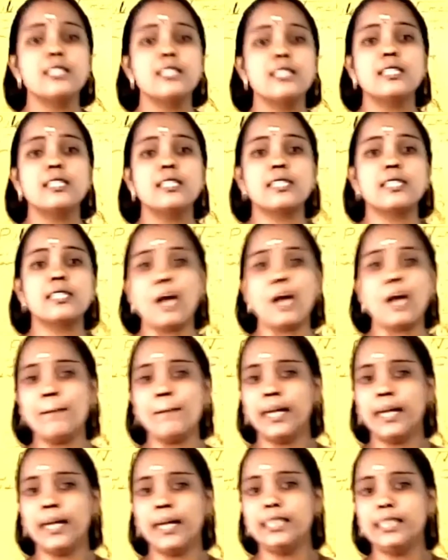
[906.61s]
sum
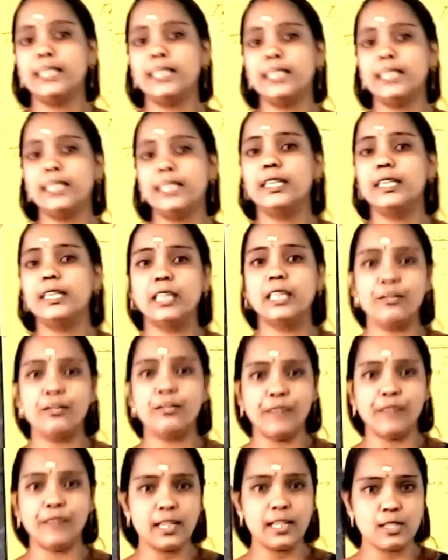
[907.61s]
and
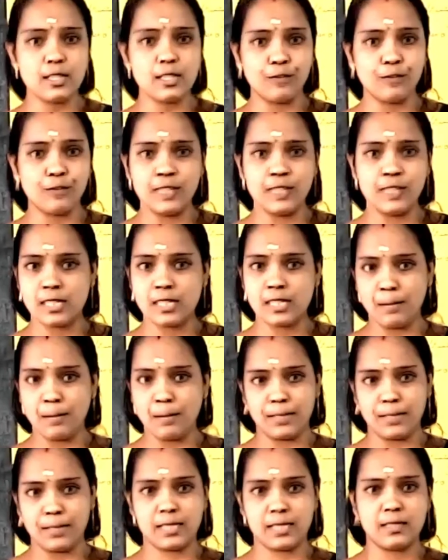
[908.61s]
difference of these
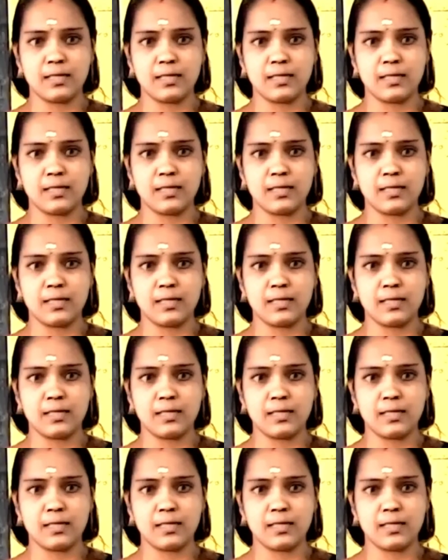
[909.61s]
numbers.